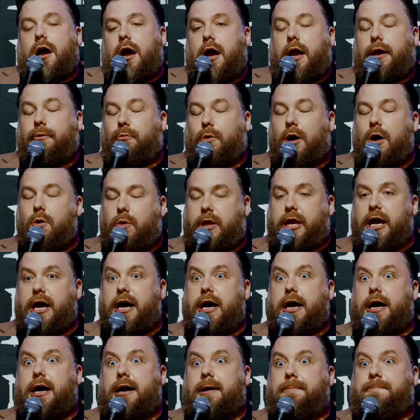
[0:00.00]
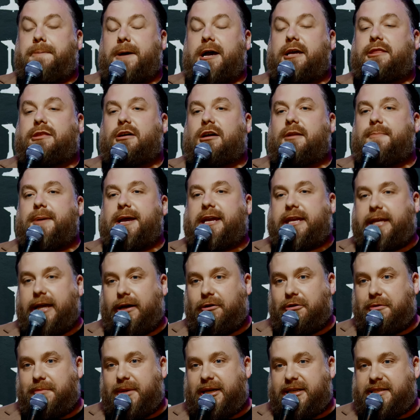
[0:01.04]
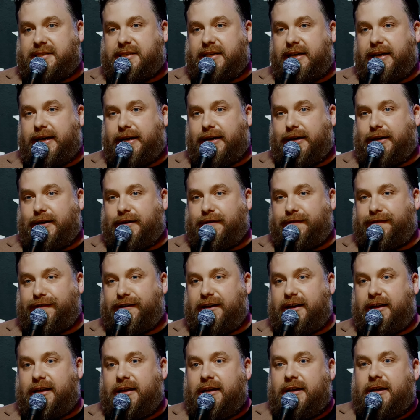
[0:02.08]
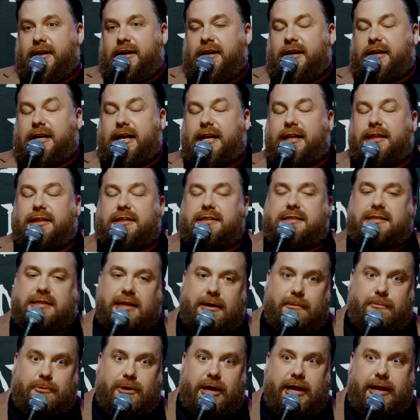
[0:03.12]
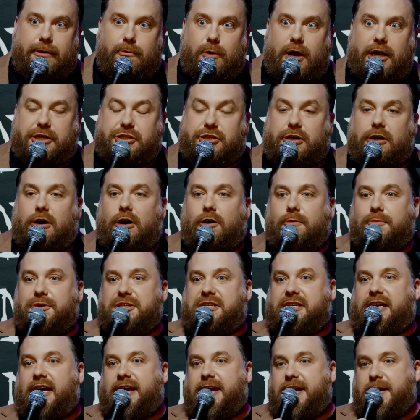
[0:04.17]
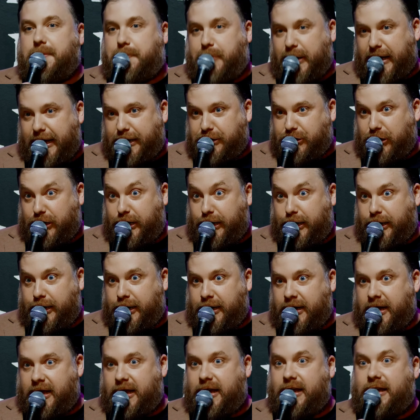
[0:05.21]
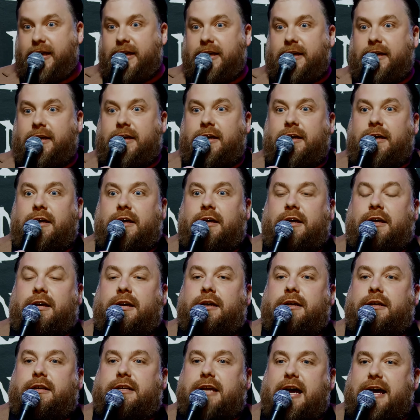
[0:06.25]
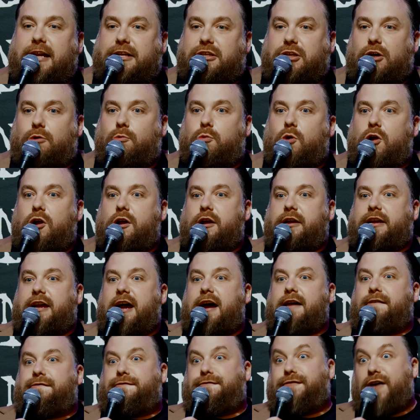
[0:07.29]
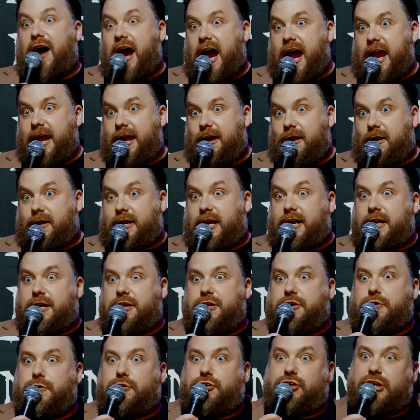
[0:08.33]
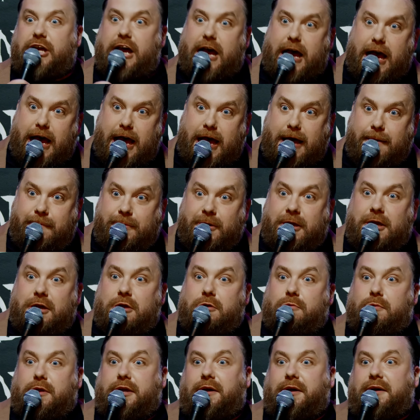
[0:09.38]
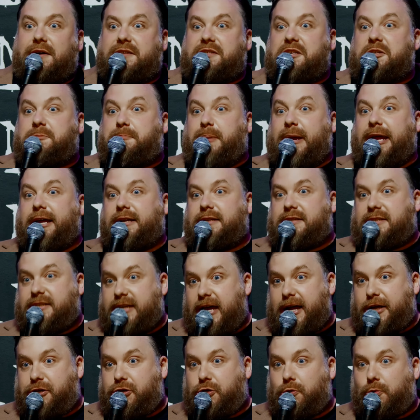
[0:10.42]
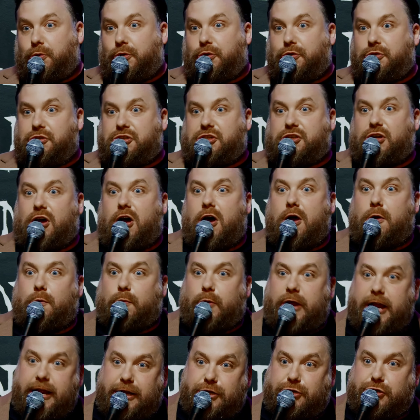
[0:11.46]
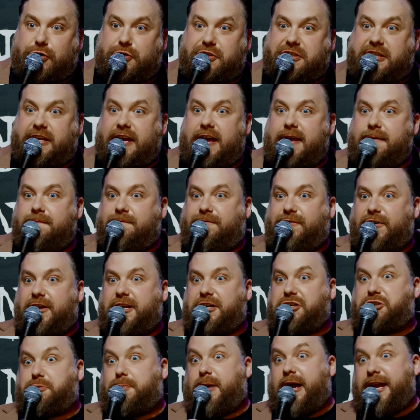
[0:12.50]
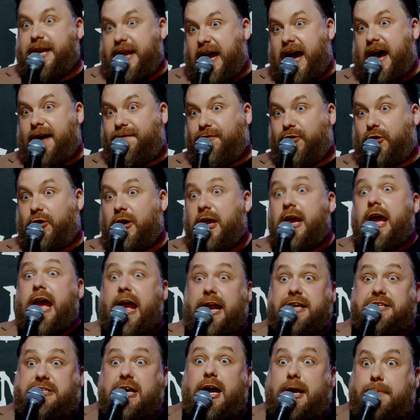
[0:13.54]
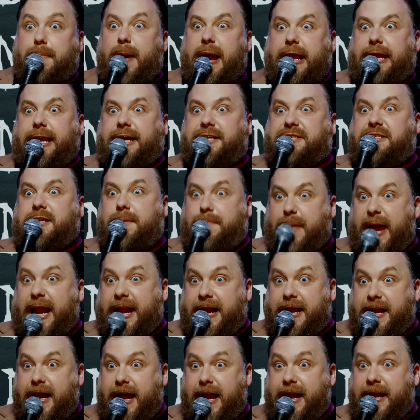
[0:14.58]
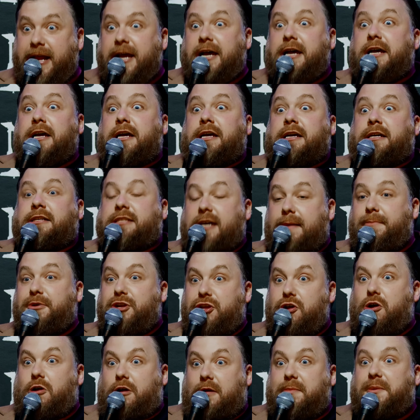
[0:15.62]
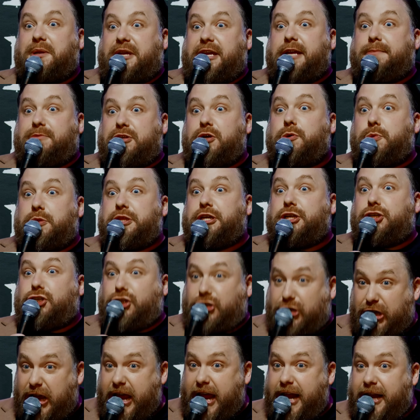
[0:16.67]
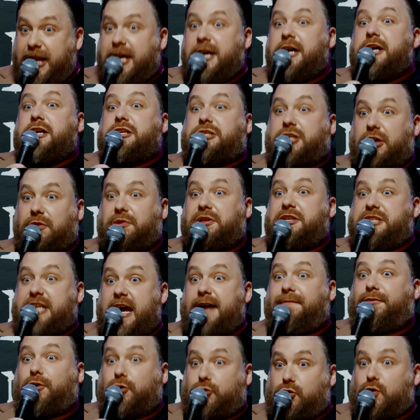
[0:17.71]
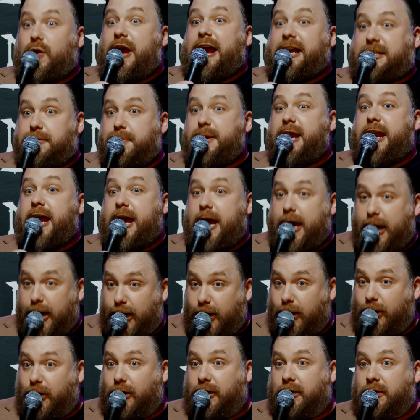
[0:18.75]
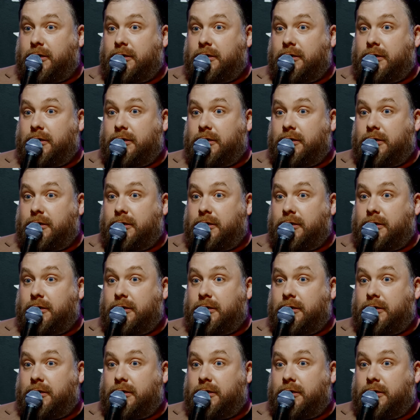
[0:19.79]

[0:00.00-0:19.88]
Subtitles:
I woke up, I thought about killing myself, I got on the subway, watched a homeless guy eat a pigeon, I got to work, got fired, got a new job, realized I was pansexual, saw a Rangers game, finished my novel, and tucked my kids to bed at night. Because I'm in New York, I'm gonna keep doing this shit till the devil drags me to hell.